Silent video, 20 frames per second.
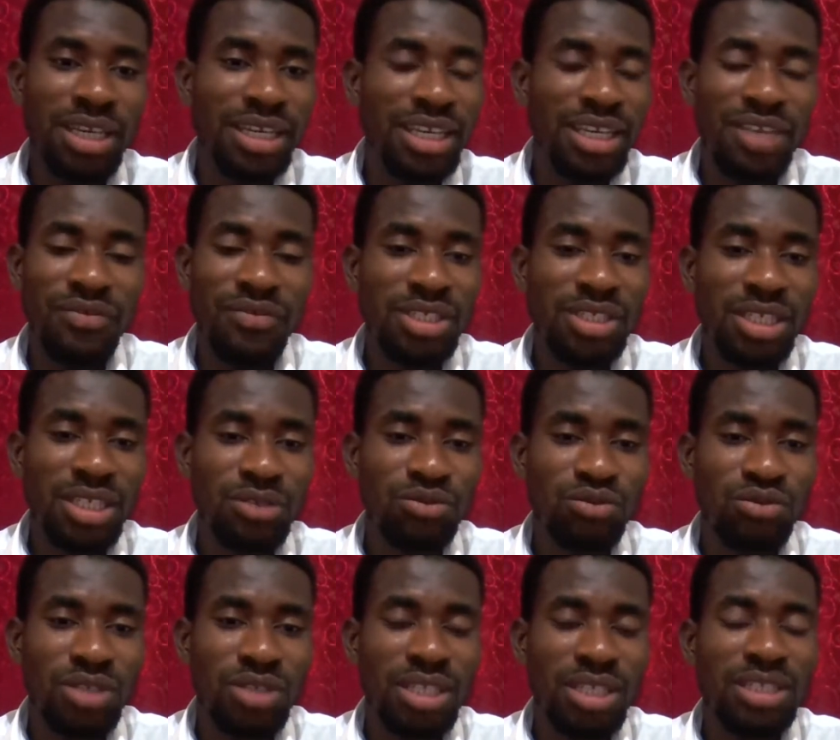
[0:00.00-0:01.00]
e-visa to
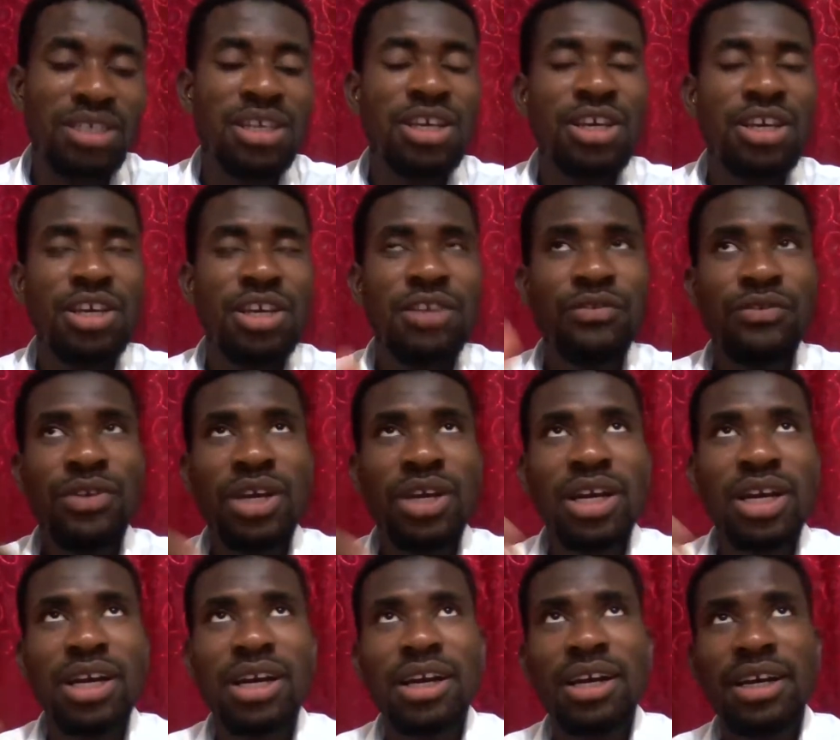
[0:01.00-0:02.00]
do that. If you
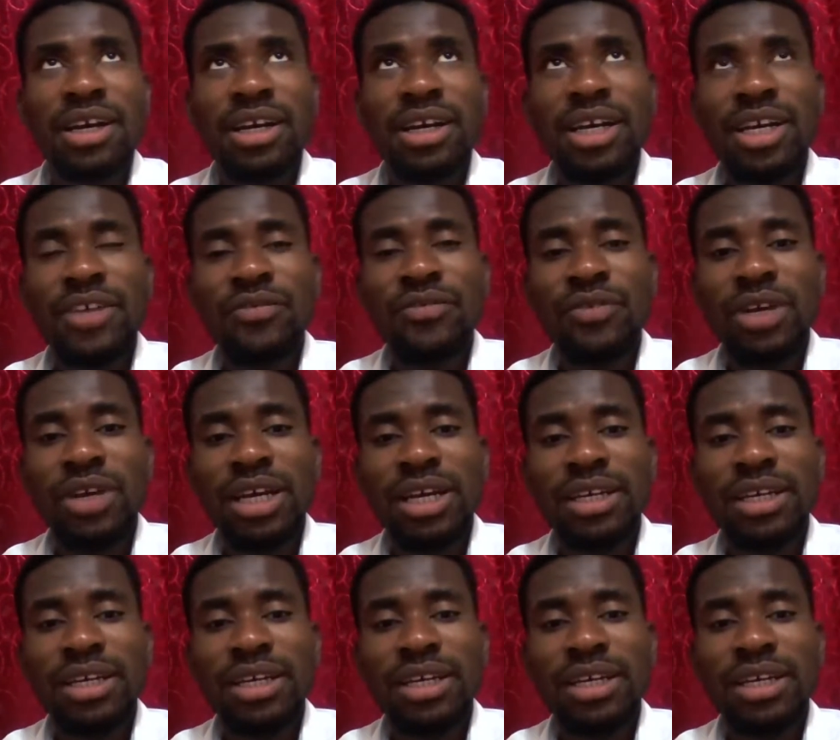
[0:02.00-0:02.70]
are if you